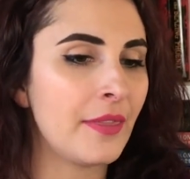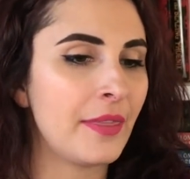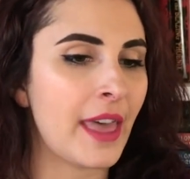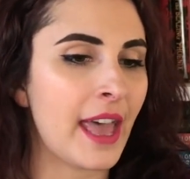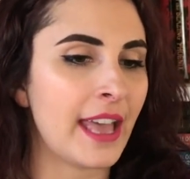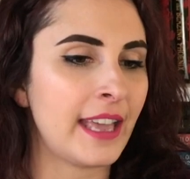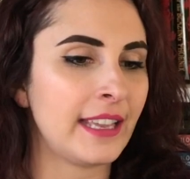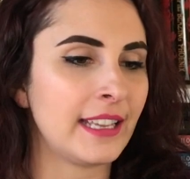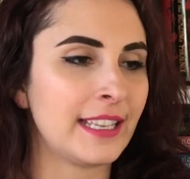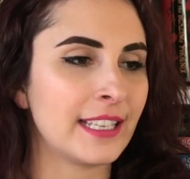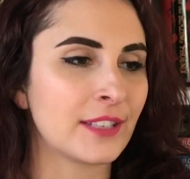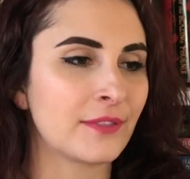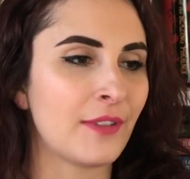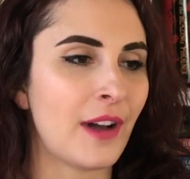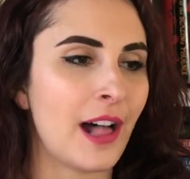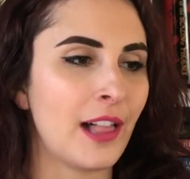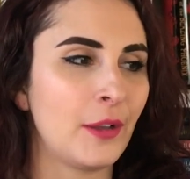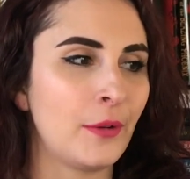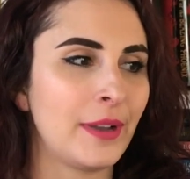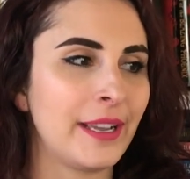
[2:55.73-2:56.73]
that is
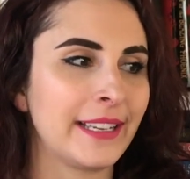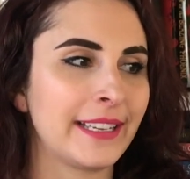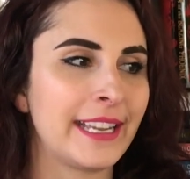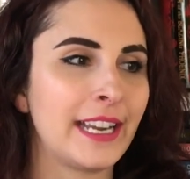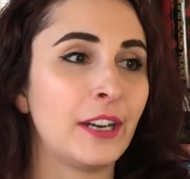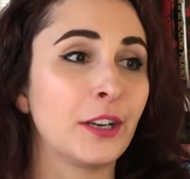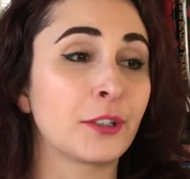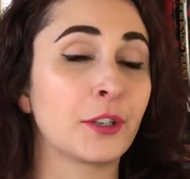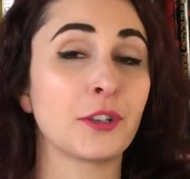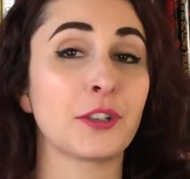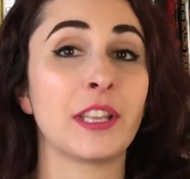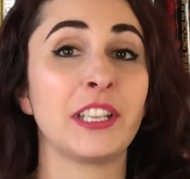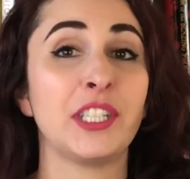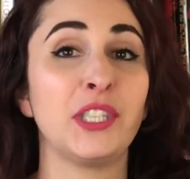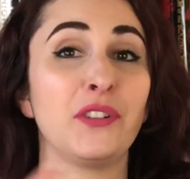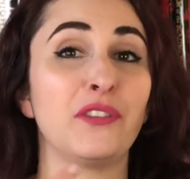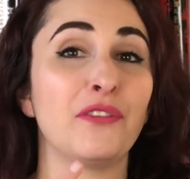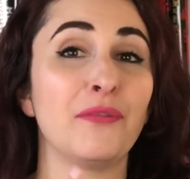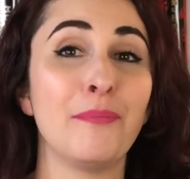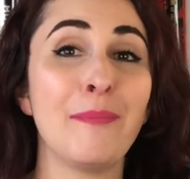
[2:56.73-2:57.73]
following characters
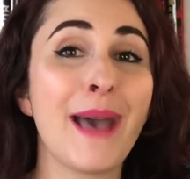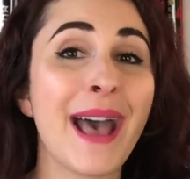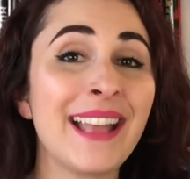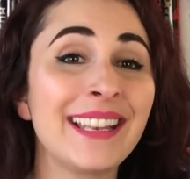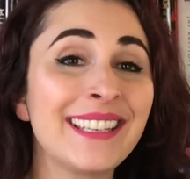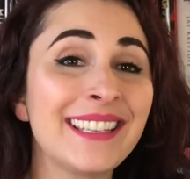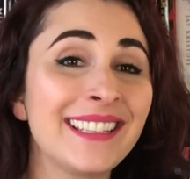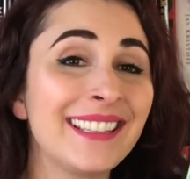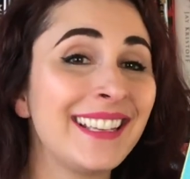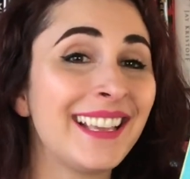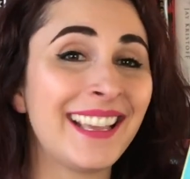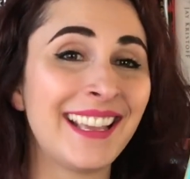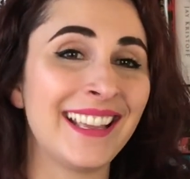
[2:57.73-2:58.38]
that you've met